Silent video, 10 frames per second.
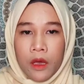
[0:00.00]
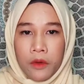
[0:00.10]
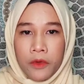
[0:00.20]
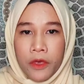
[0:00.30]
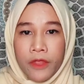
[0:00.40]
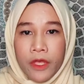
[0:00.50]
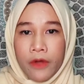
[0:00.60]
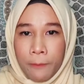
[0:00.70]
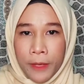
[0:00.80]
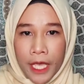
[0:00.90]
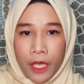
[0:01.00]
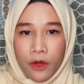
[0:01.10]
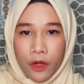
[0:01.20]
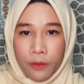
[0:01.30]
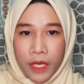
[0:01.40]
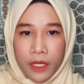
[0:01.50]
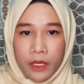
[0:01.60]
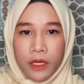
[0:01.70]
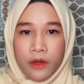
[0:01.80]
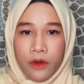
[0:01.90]
With the rapid economic
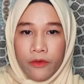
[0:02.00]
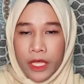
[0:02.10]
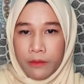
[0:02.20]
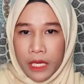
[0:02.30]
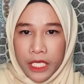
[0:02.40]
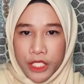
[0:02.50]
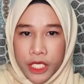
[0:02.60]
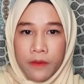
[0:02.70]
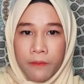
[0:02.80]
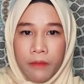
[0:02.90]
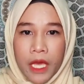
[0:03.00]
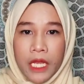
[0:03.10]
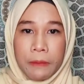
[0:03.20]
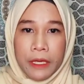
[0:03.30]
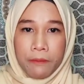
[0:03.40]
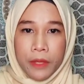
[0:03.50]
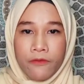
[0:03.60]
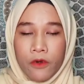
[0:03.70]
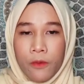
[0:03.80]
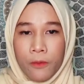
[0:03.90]
growth in Malaysia, many people
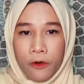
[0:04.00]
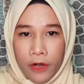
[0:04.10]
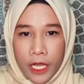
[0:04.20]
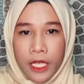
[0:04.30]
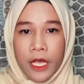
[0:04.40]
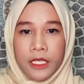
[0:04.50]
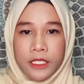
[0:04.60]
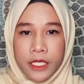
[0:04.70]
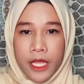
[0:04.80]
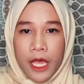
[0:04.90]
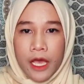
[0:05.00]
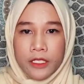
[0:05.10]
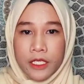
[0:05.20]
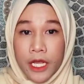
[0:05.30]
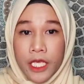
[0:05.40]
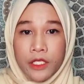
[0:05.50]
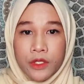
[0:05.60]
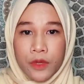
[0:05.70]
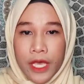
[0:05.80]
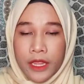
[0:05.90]
from foreign countries are trying
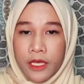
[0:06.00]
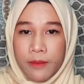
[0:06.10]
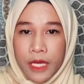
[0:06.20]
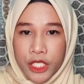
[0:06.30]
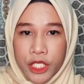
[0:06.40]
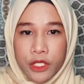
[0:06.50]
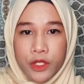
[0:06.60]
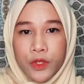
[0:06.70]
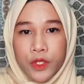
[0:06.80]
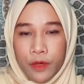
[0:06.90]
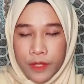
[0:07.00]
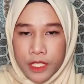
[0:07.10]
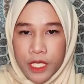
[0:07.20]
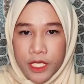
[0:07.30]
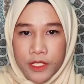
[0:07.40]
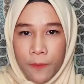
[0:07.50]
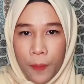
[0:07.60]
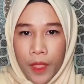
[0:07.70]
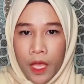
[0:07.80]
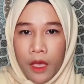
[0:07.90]
to enter Malaysia to do a business.
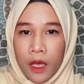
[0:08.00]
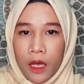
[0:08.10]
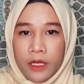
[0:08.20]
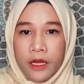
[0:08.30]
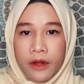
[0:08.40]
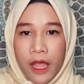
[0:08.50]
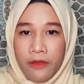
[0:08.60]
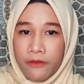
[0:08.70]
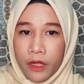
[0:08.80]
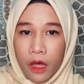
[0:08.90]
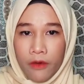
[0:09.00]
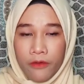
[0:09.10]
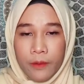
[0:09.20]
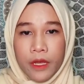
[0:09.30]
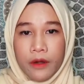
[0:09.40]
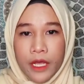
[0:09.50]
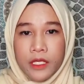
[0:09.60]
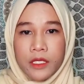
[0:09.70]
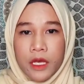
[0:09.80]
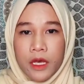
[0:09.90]
The arrival of
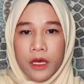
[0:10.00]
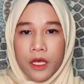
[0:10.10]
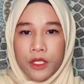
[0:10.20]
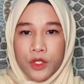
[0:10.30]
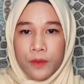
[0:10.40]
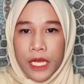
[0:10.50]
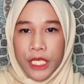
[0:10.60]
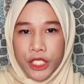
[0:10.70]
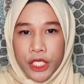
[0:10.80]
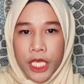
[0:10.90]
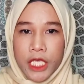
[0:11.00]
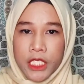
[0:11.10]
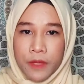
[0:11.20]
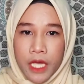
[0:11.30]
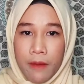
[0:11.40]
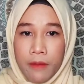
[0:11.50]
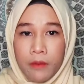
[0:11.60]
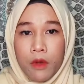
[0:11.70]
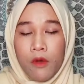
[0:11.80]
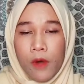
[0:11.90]
immigrants to Malaysia is
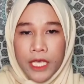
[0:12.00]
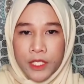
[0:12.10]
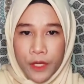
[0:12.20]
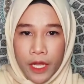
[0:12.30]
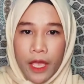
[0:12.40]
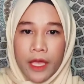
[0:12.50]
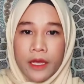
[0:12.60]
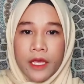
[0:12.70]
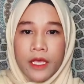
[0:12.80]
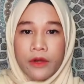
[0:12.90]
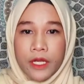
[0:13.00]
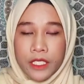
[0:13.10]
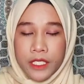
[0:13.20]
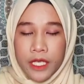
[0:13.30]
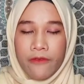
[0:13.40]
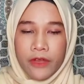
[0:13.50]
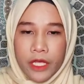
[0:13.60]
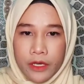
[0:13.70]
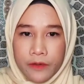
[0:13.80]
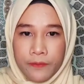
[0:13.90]
becoming more widespread and increasing every
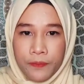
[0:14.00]
year.